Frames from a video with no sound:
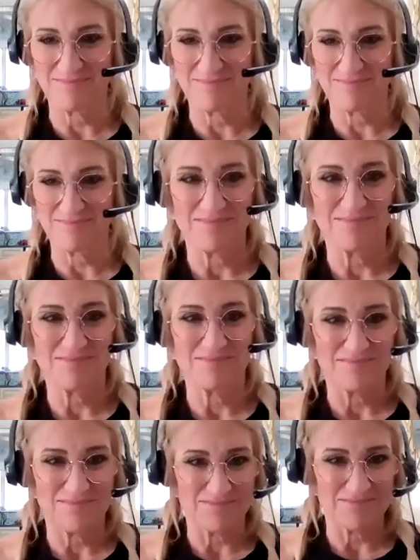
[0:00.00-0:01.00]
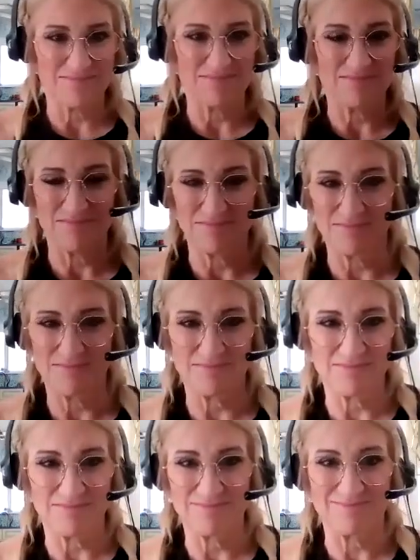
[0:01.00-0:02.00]

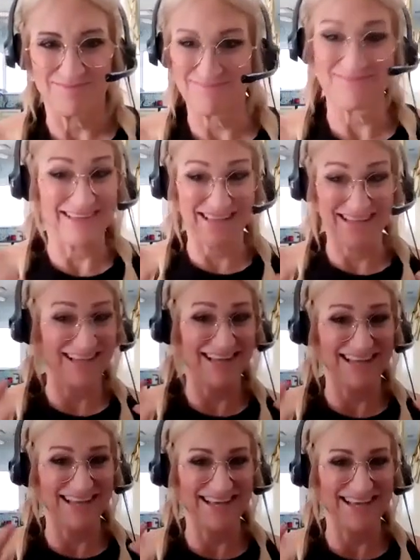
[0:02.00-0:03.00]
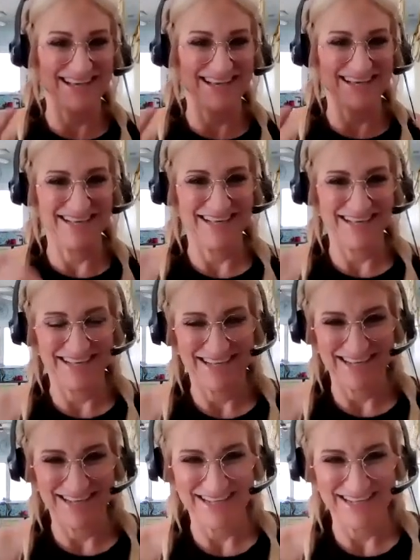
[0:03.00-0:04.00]

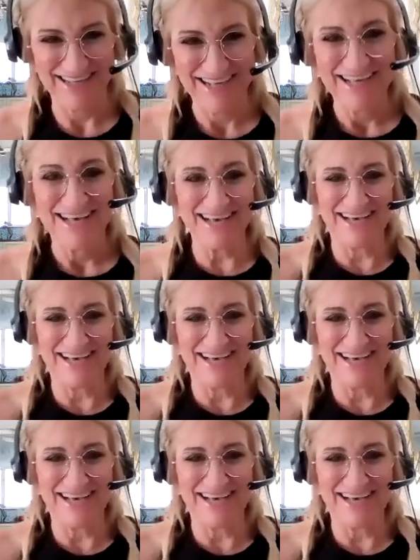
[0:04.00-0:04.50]
The person shown says nothing.